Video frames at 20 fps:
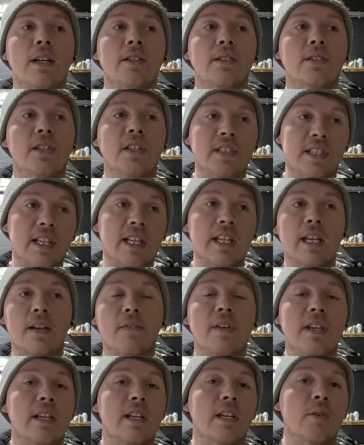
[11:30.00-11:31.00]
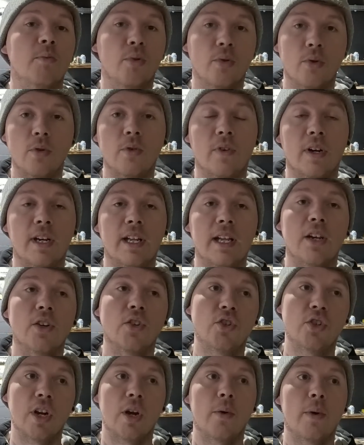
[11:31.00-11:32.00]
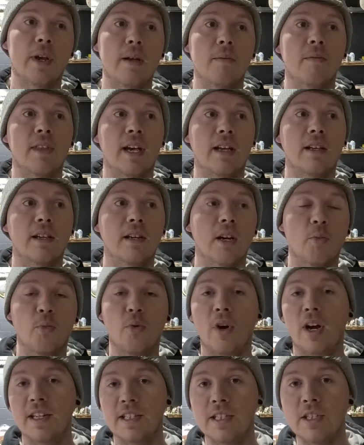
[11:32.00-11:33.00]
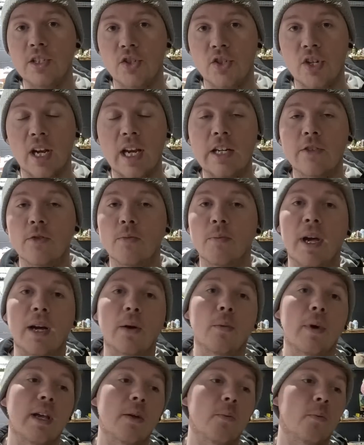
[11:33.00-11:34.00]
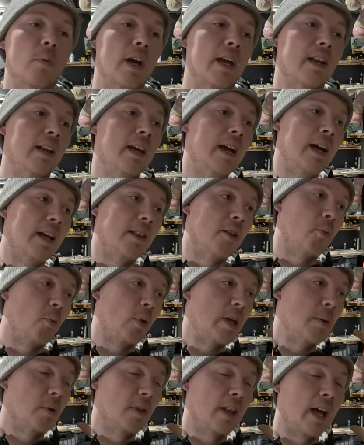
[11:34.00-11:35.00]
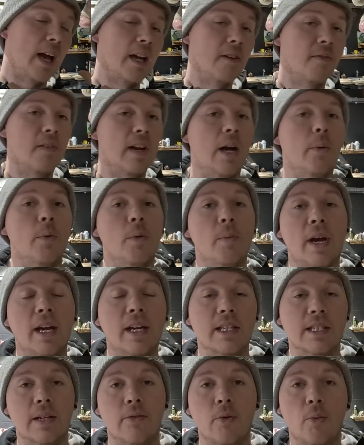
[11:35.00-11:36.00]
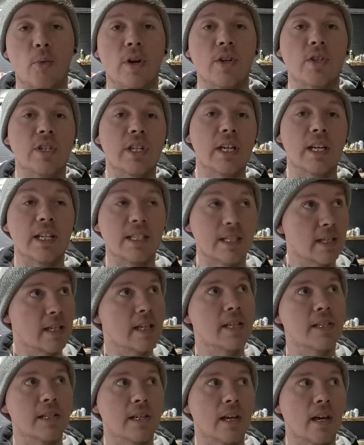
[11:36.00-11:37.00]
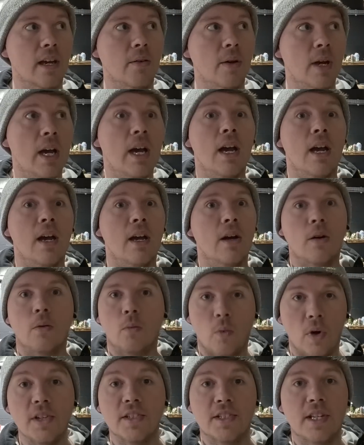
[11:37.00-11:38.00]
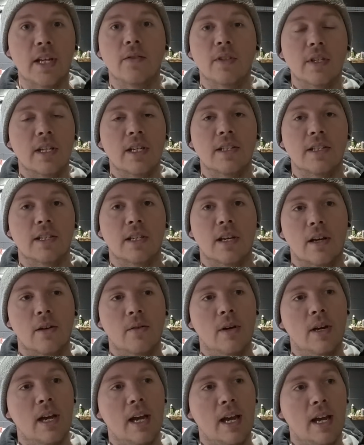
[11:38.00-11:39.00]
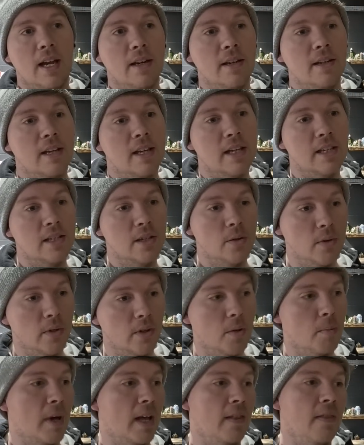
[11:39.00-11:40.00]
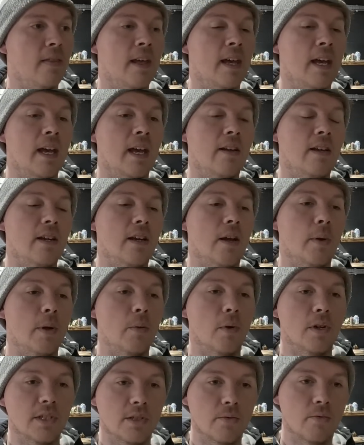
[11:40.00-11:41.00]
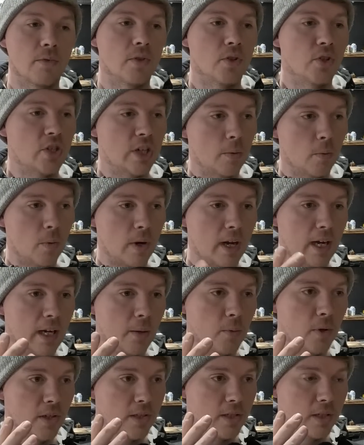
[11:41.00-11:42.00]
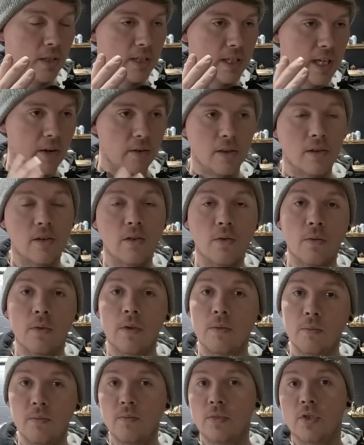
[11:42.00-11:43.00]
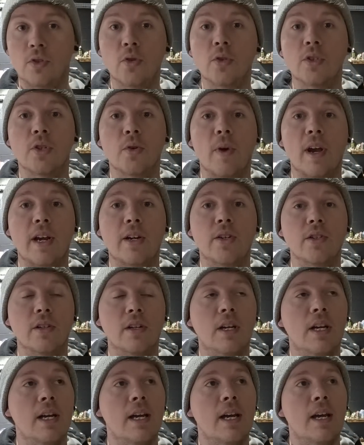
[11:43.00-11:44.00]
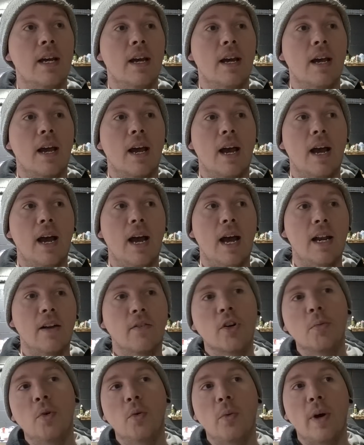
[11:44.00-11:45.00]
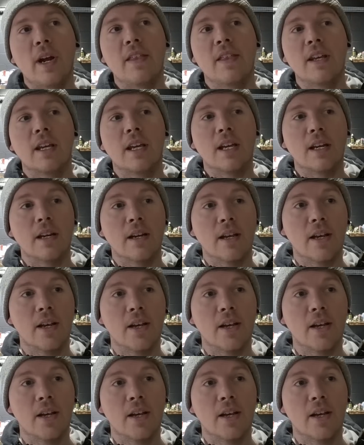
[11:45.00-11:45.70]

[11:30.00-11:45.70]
to see if he can improve on it and show him that, you know, pricing's changed from back when the people that I fell out with back at Stafford branch years and years ago was 7 years ago. And he's new in command there. You know, he wants to run the ship well. He wants to steer it in the new good direction. And I've come away thinking,